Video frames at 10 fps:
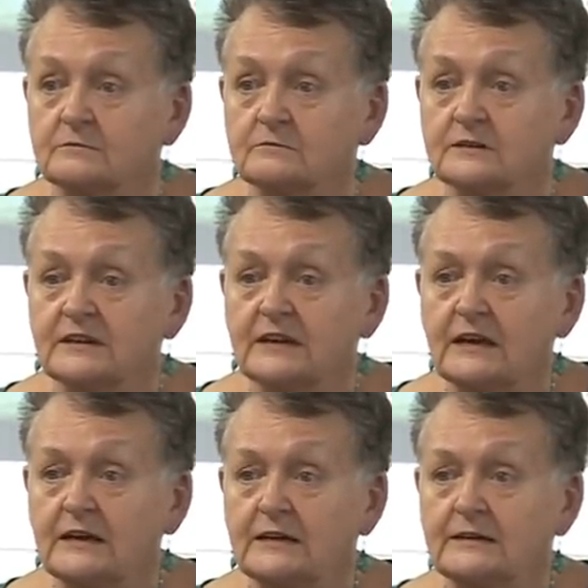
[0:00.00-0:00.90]
Really
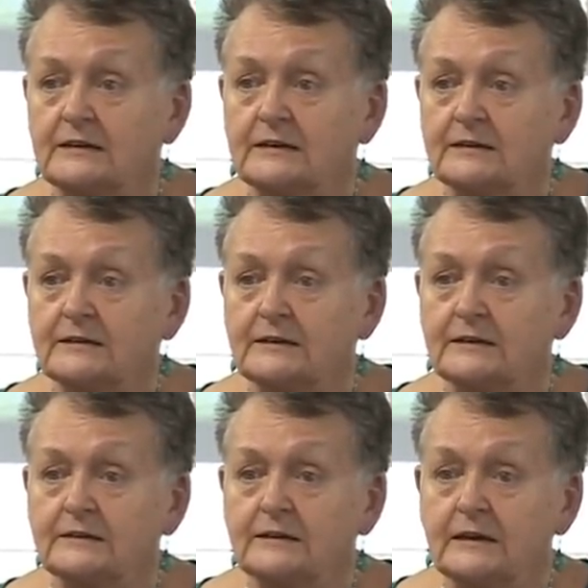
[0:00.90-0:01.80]
hard, hard,
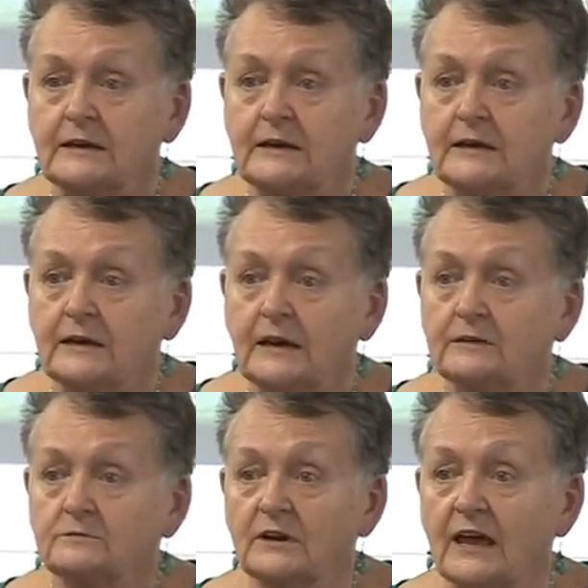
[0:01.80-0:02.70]
hard,
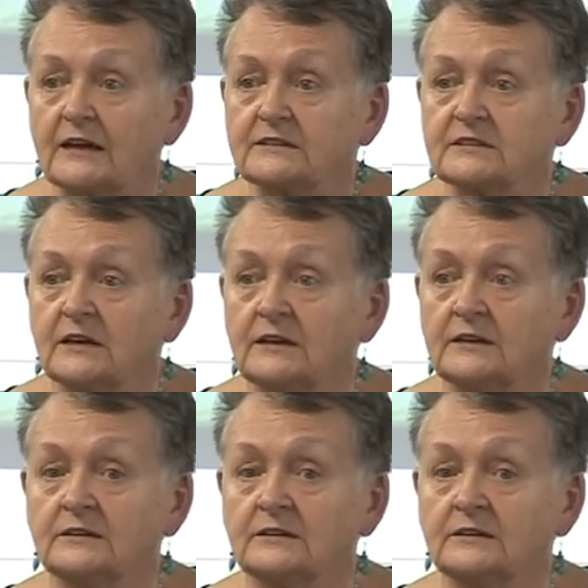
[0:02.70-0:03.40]
and relax.